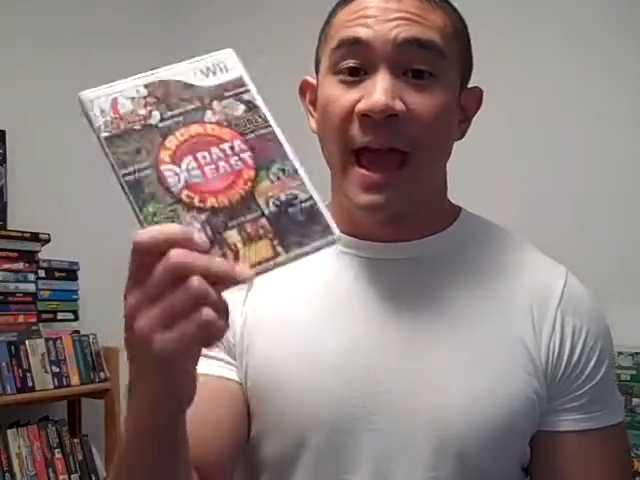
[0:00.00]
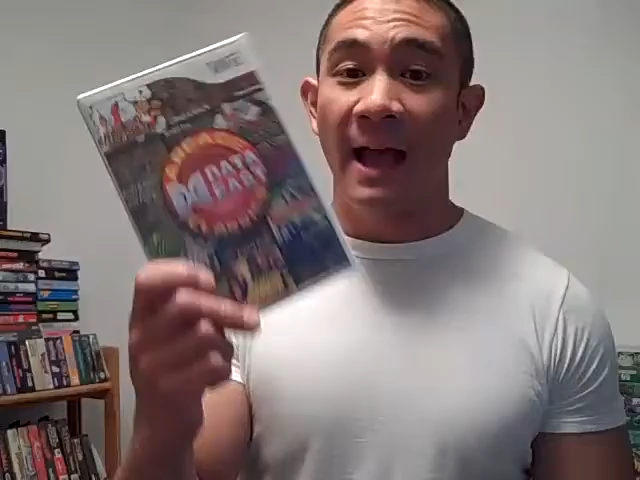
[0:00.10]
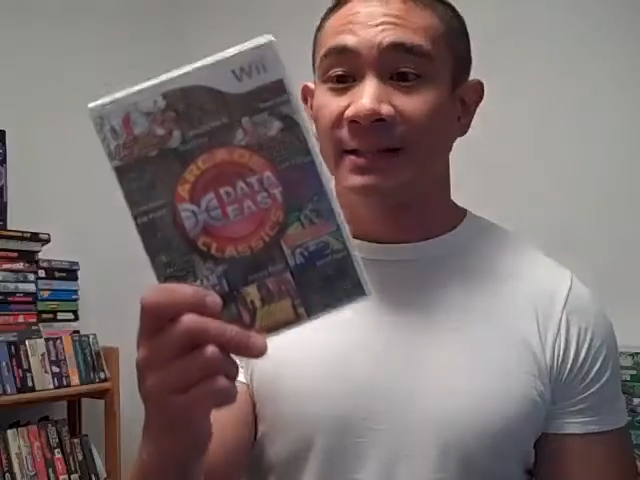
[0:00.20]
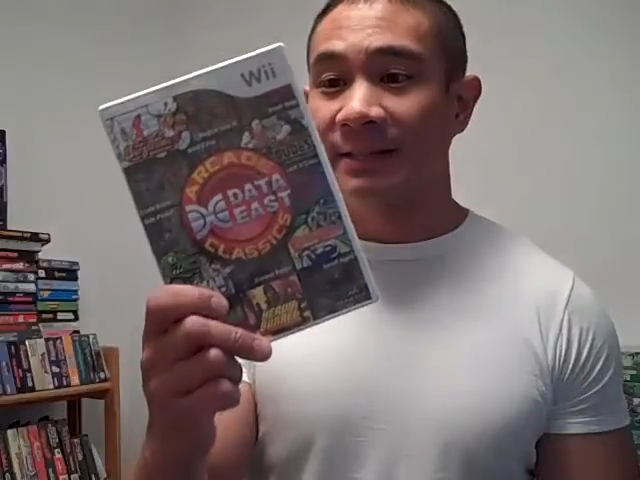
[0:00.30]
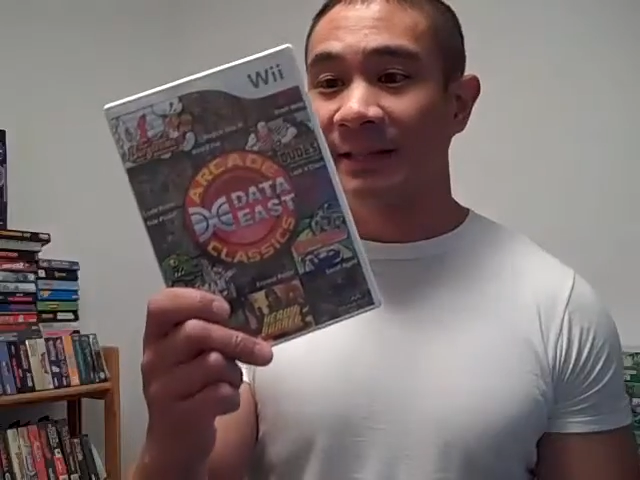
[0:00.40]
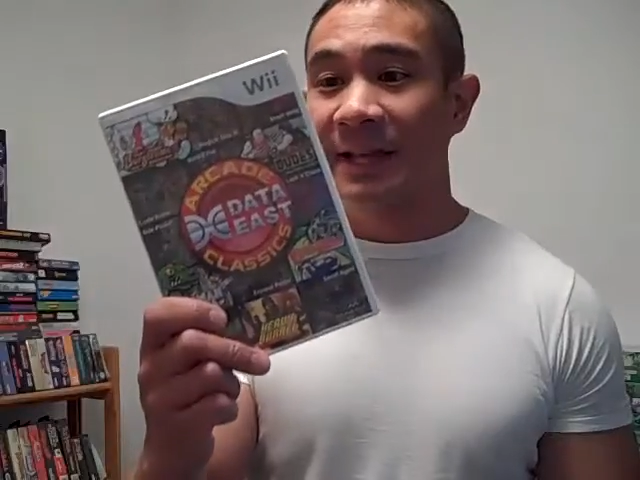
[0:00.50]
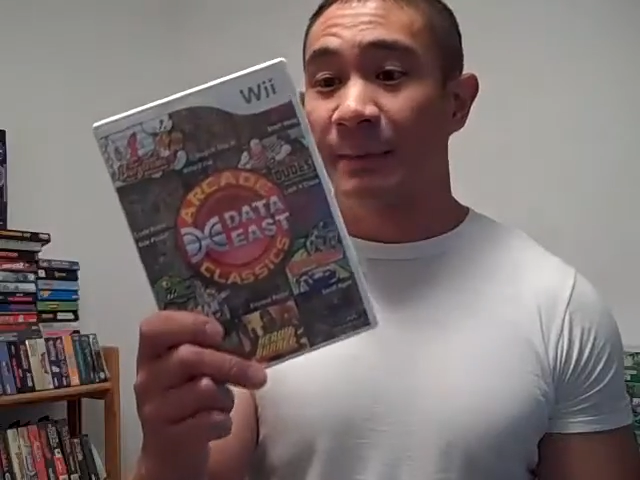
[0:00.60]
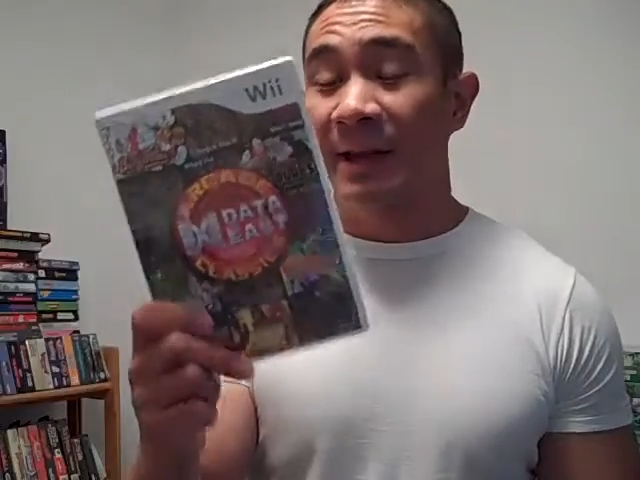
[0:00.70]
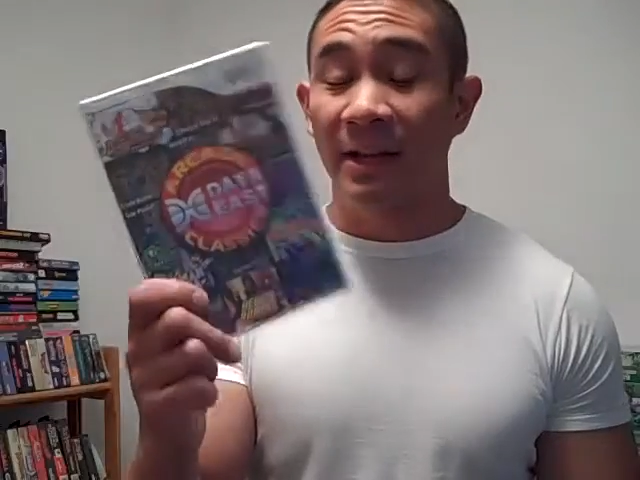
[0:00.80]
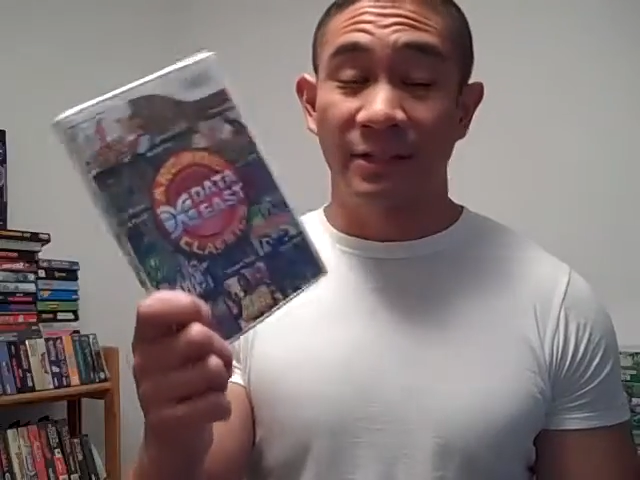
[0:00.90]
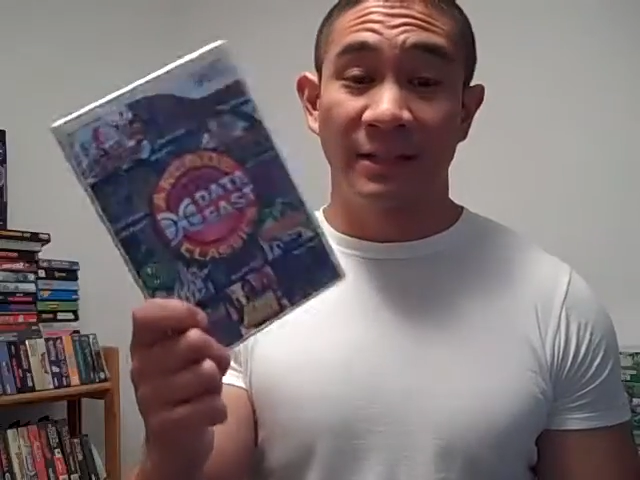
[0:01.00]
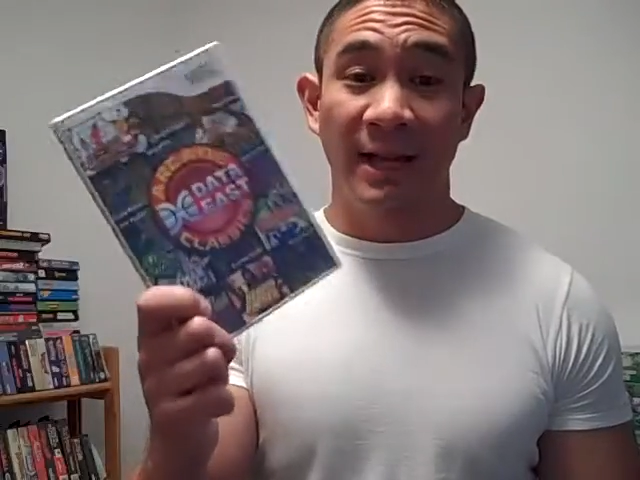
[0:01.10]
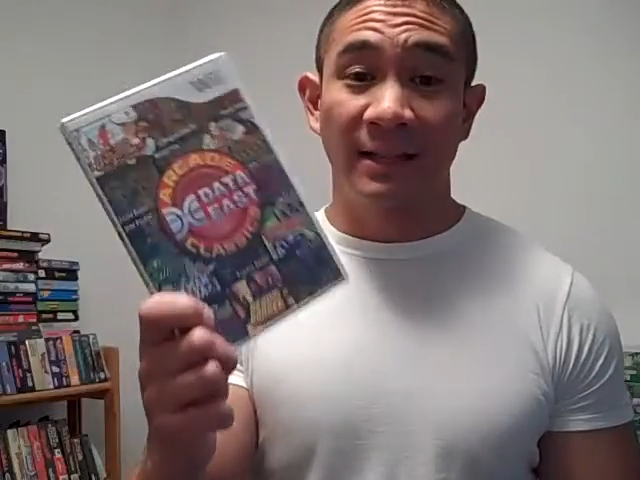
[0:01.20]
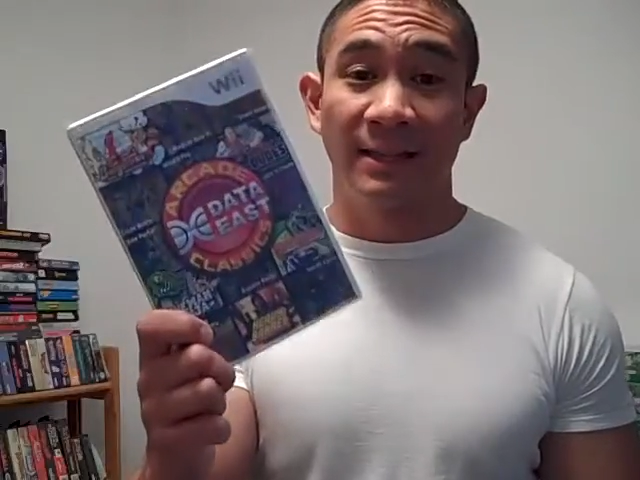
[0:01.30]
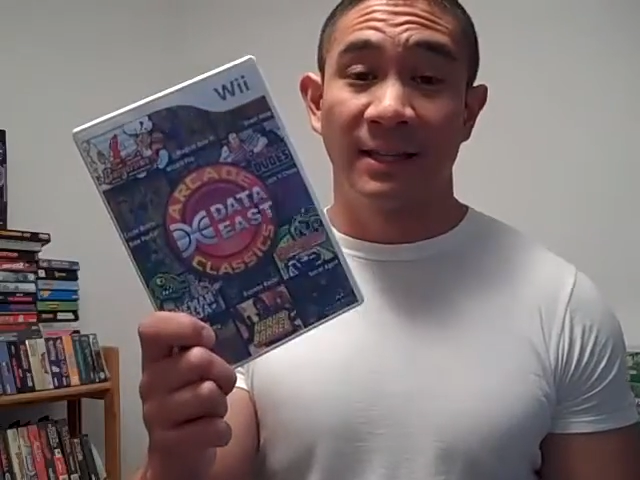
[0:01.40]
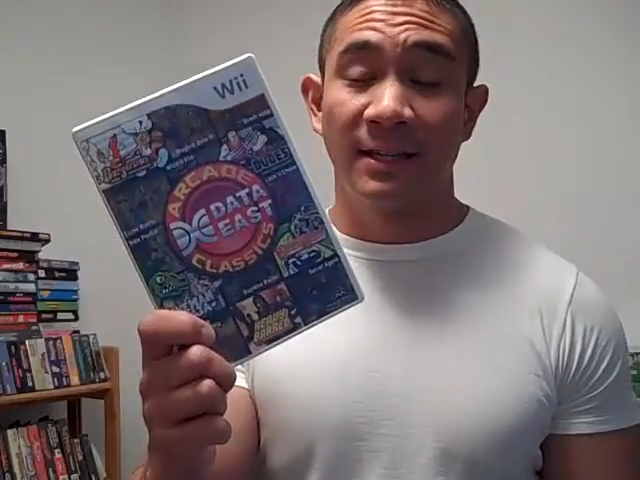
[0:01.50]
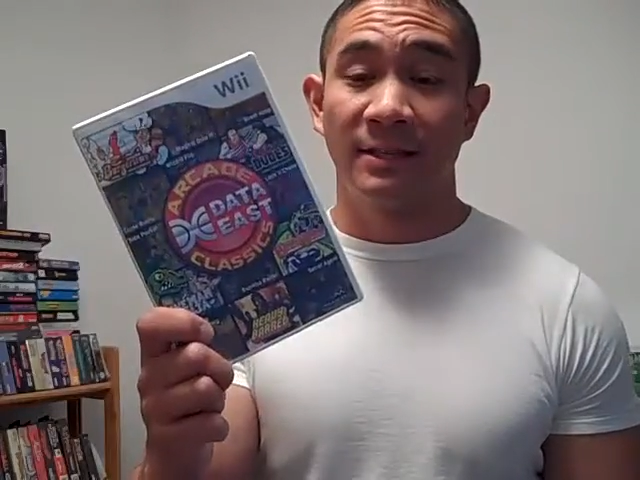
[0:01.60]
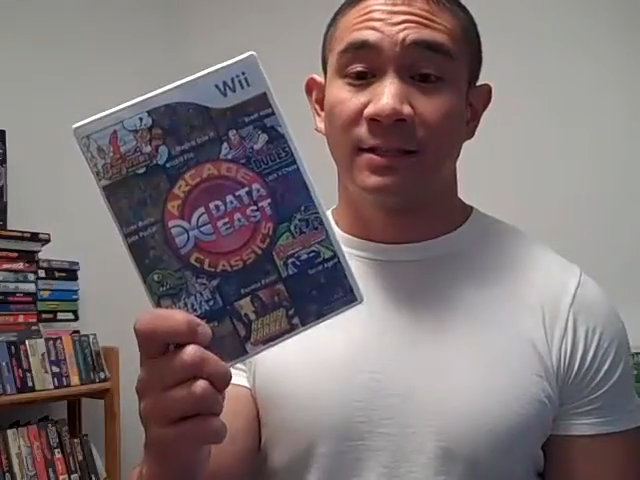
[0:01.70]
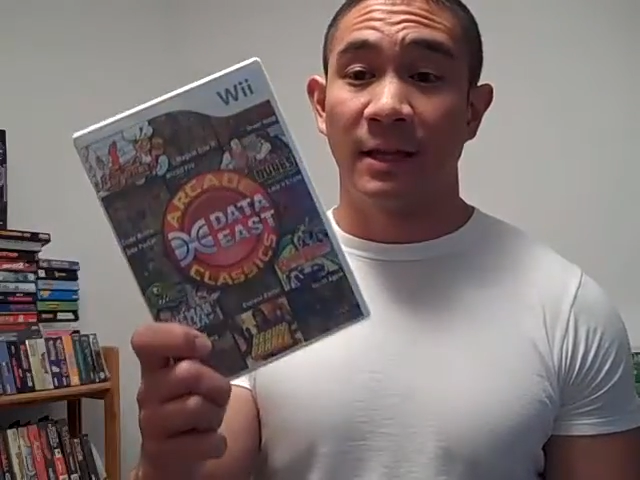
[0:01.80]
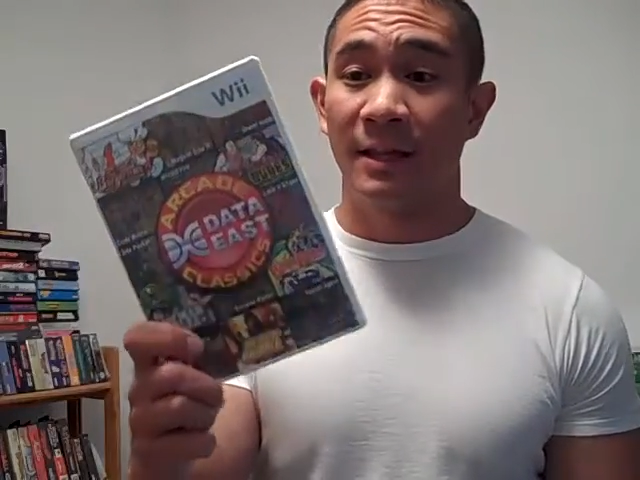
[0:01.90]
Excellent game. I actually got
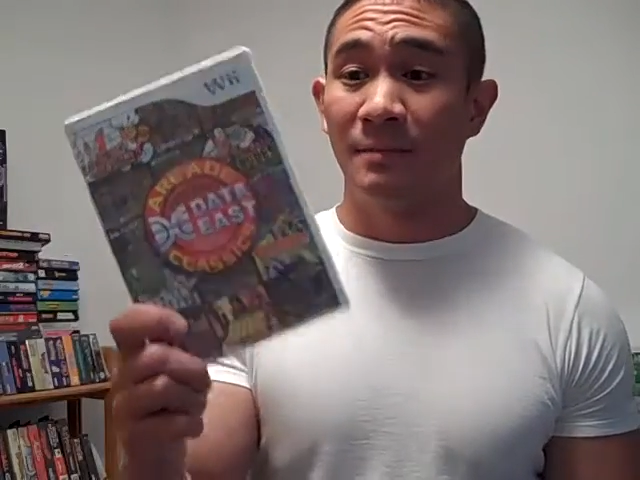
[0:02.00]
this